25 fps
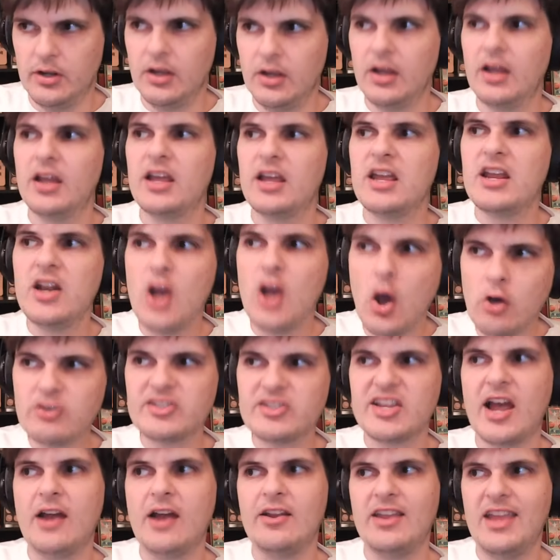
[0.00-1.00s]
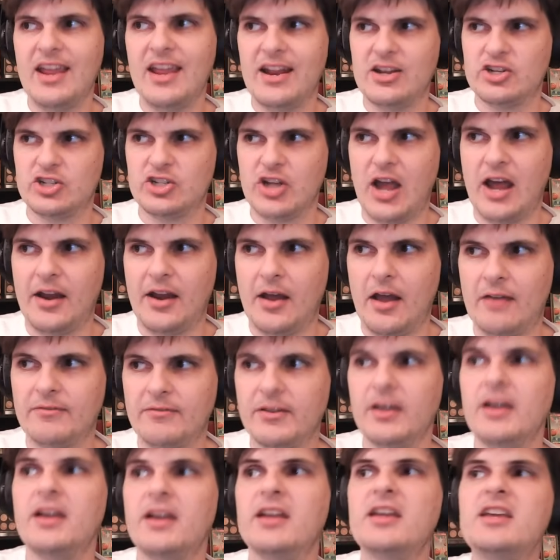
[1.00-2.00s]
He knows how to get his shot off.
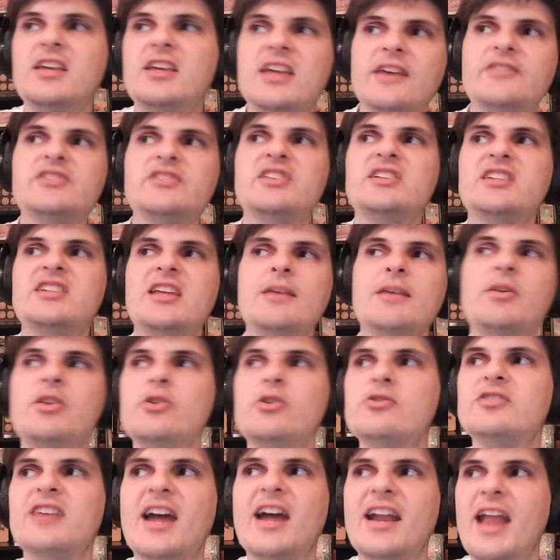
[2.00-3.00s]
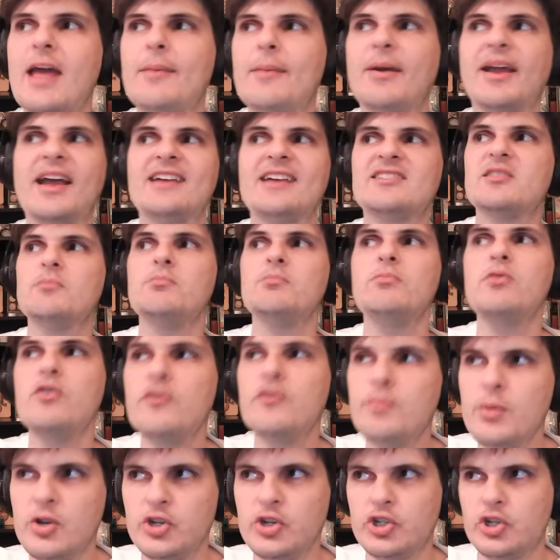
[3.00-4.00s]
He gives the team a new dynamic as a
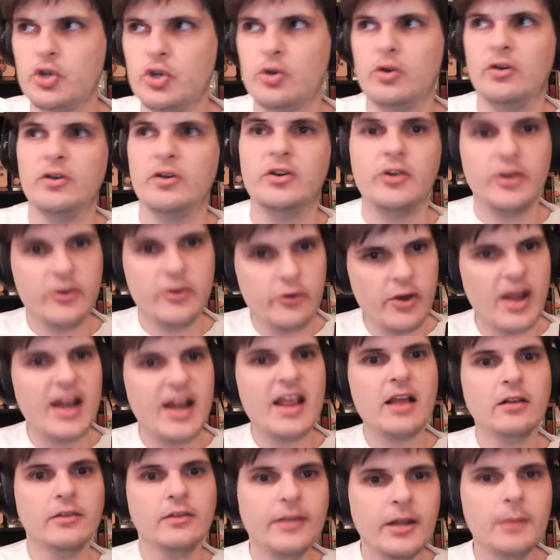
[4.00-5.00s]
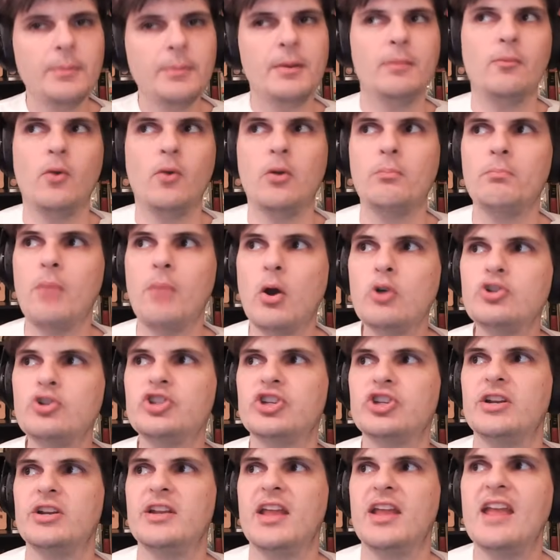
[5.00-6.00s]
movement shooter, creating a little bit more
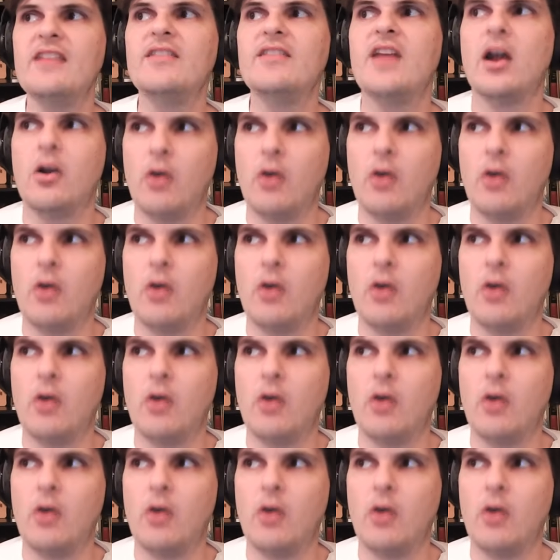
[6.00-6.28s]
motion in their